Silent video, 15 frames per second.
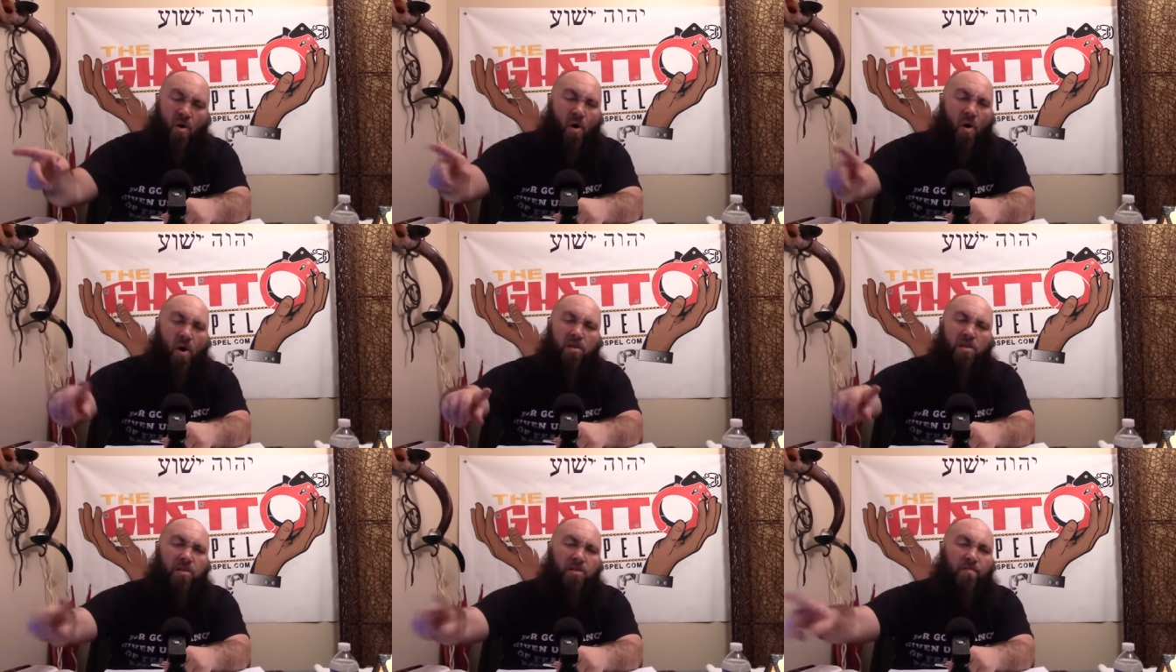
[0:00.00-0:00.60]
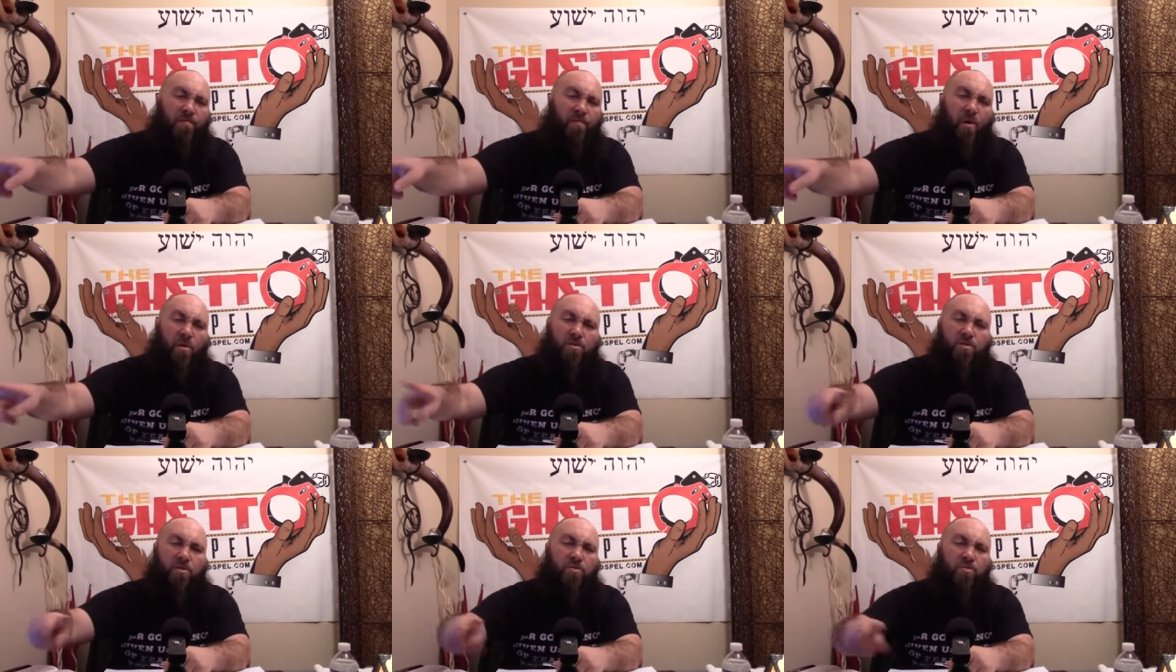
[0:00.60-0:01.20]
all these
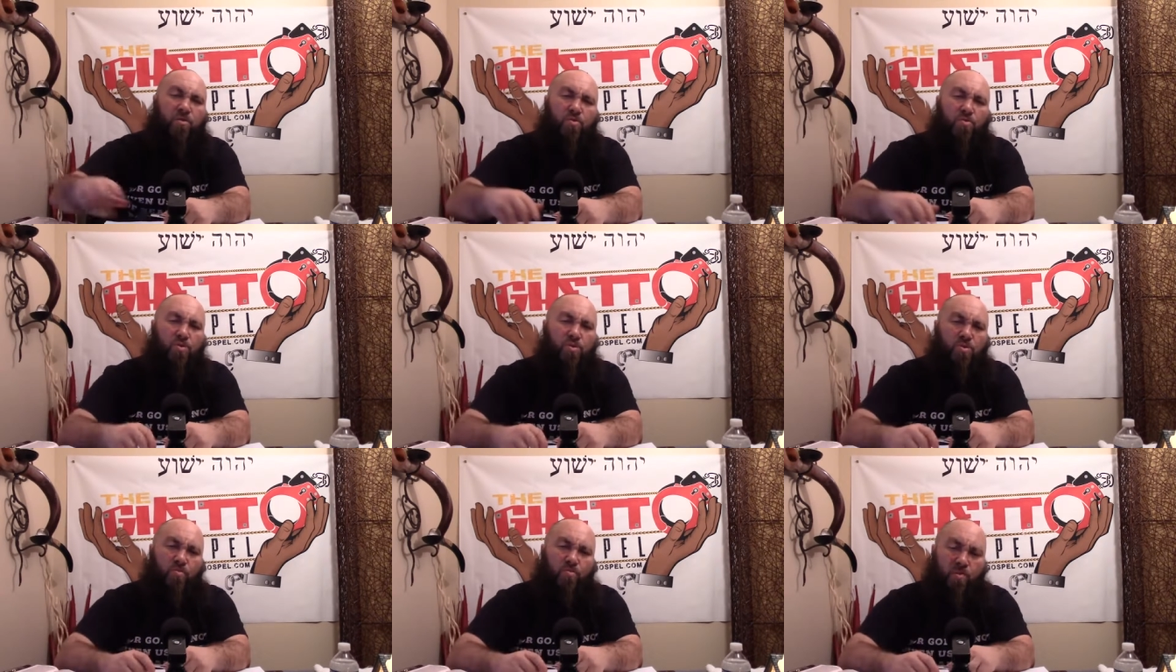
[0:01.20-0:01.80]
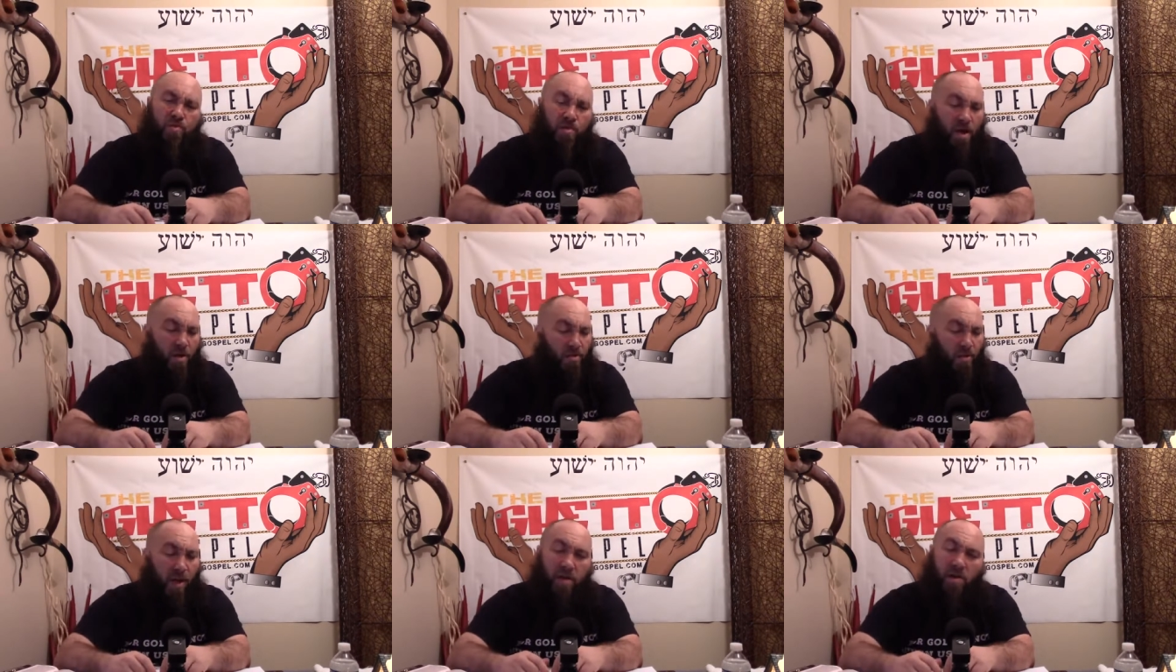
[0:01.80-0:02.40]
false little YouTubers,
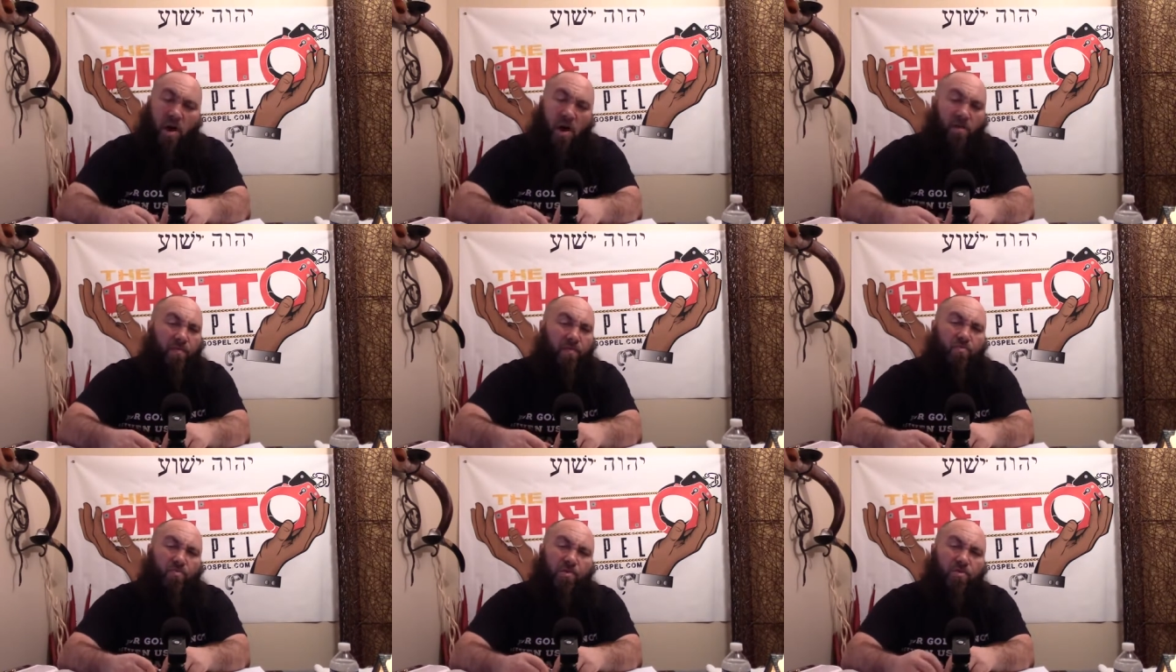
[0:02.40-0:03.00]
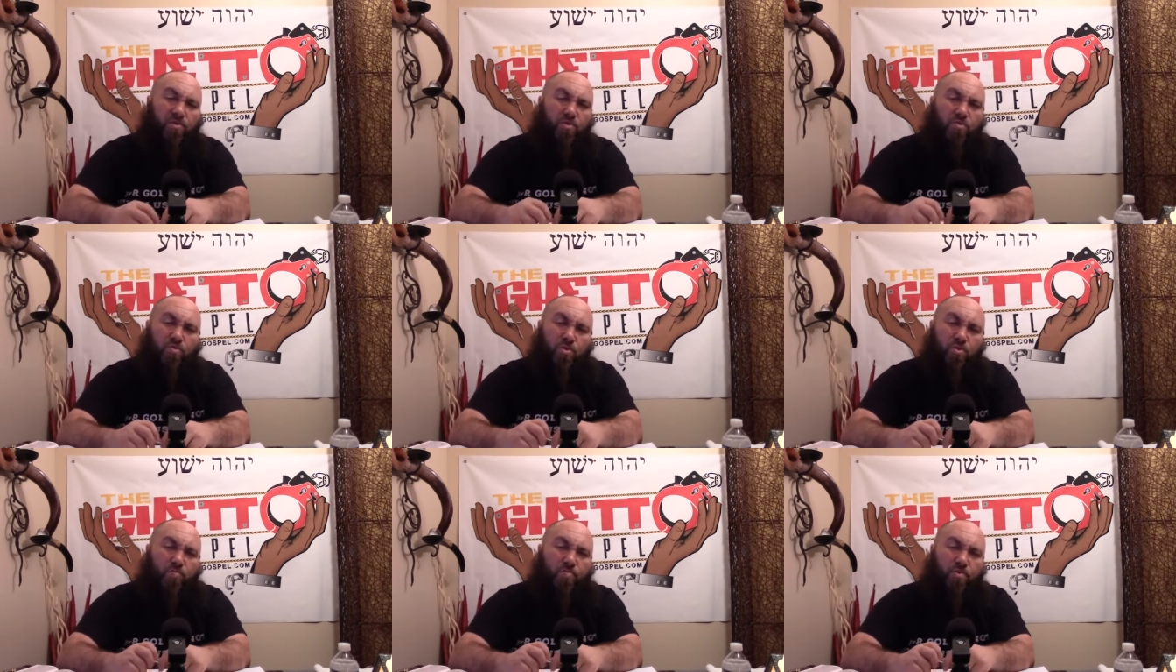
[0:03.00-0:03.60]
now thank God for the real
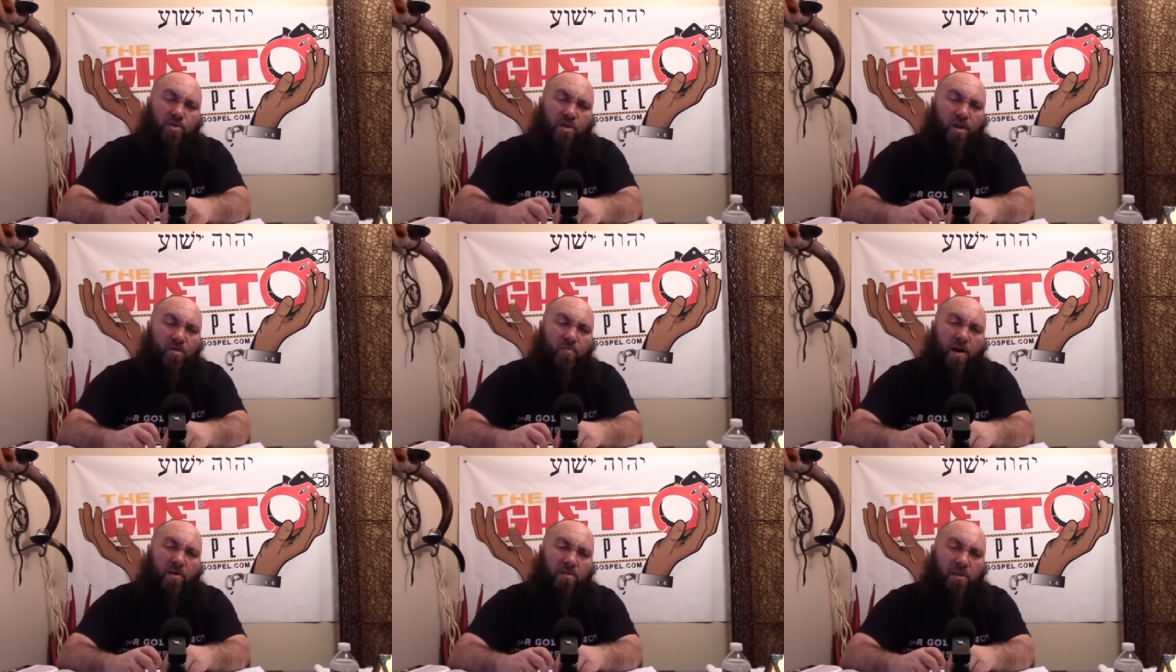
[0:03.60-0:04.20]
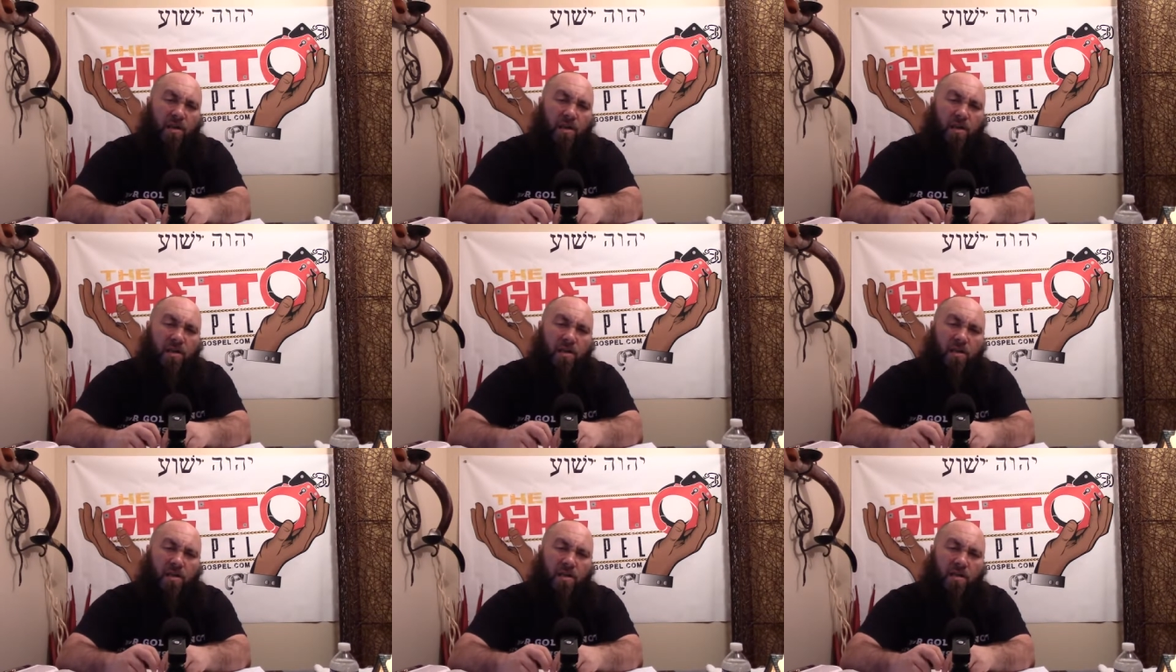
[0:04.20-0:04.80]
YouTubers that are out there.
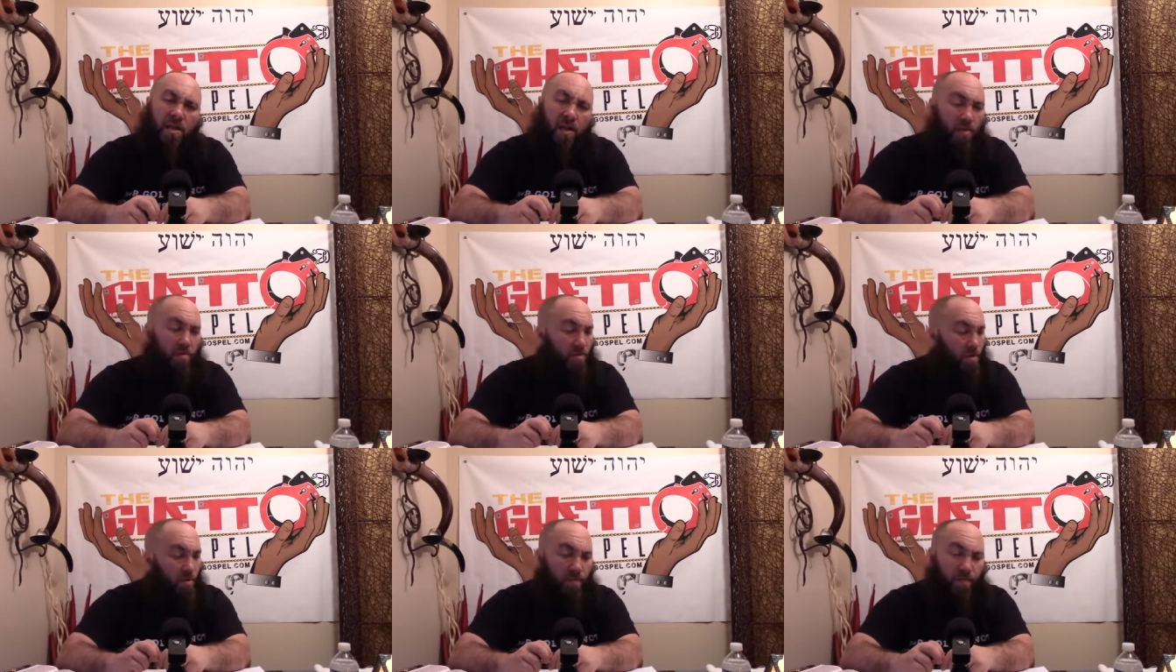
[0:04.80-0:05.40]
They're, they're